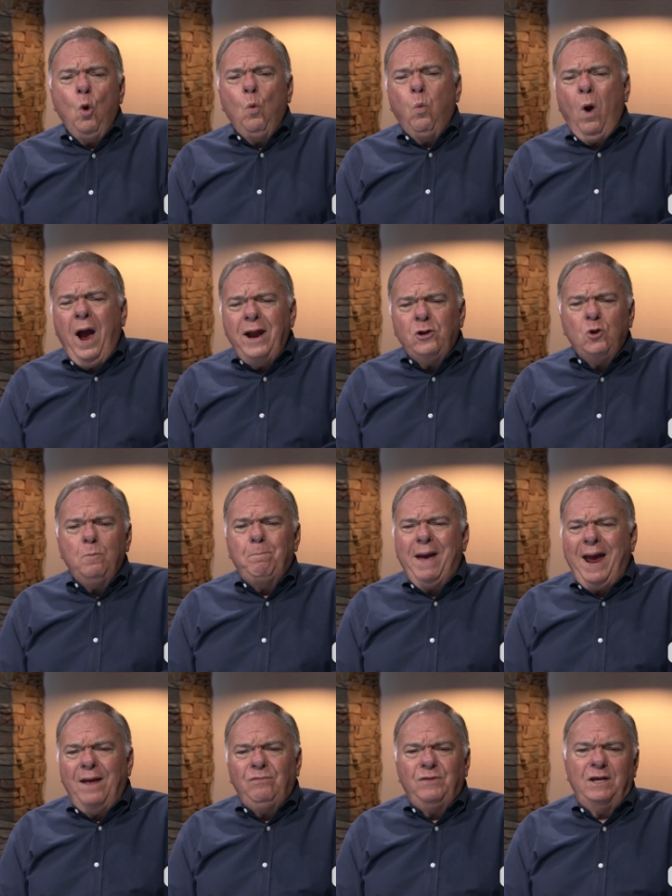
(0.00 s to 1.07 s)
Why do
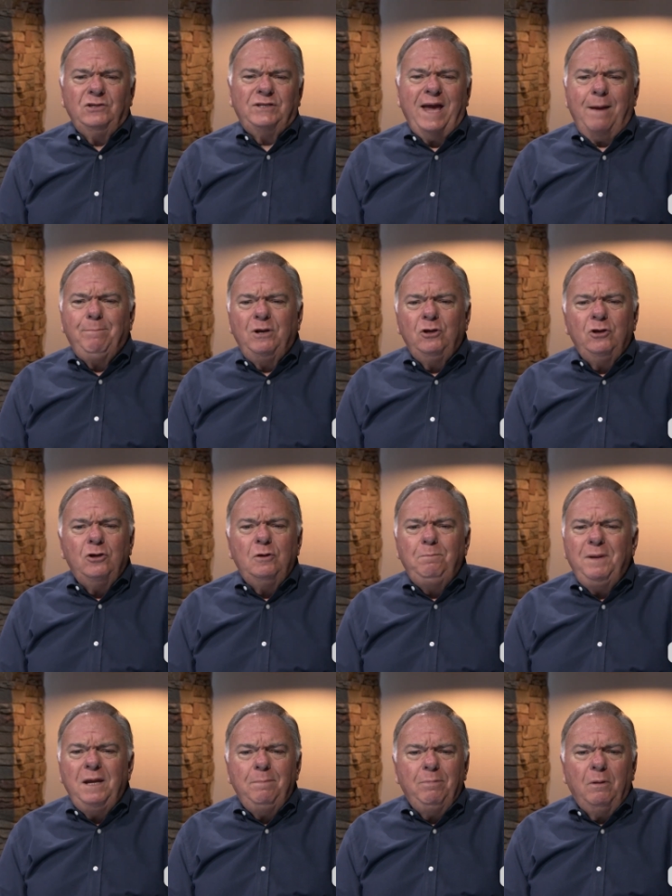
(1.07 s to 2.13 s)
bad things happen to good
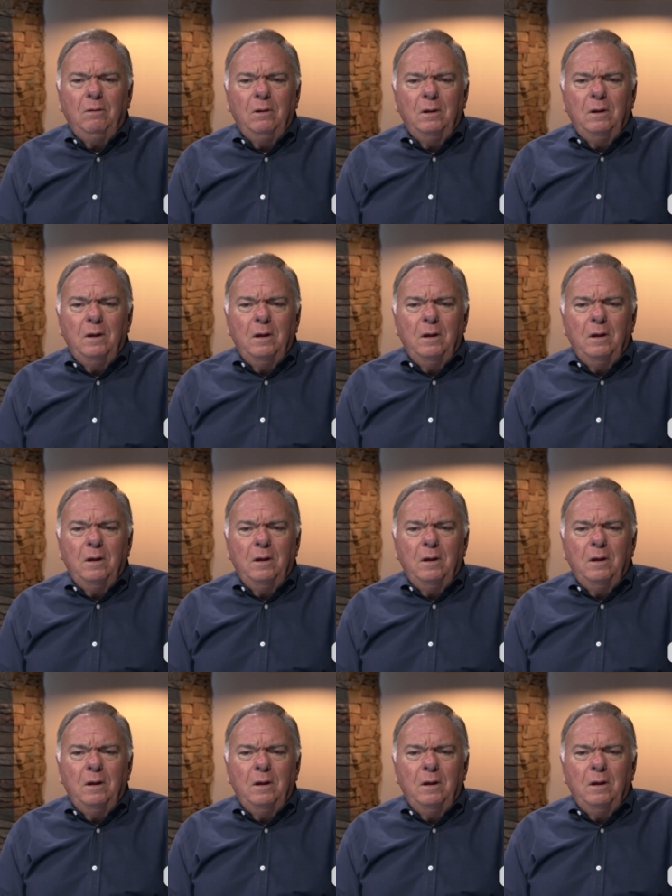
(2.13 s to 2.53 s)
people?